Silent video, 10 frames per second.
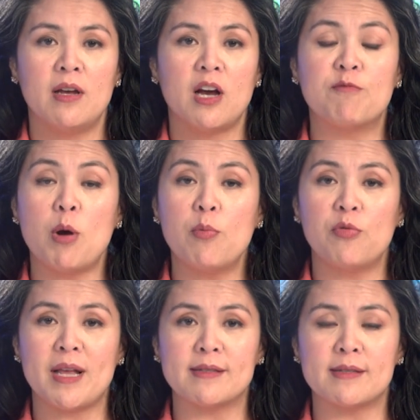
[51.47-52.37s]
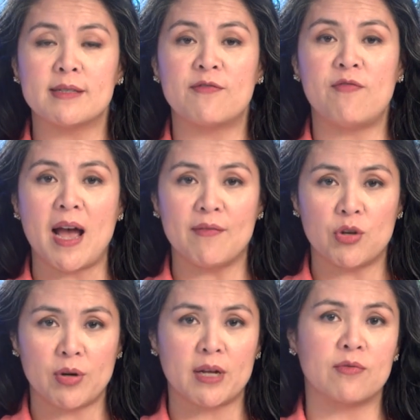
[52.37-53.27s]
of Pope Francis's
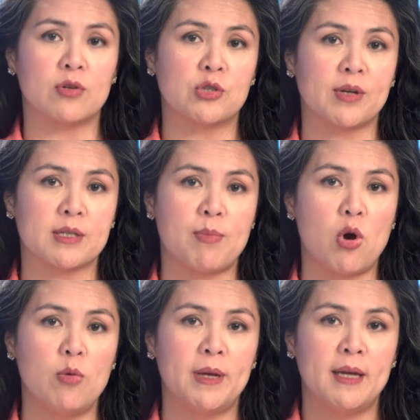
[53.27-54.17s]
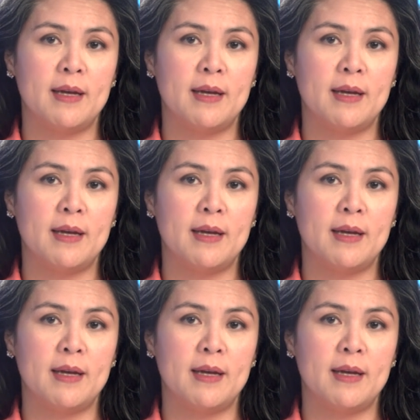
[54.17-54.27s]
five-year anniversary as Pope,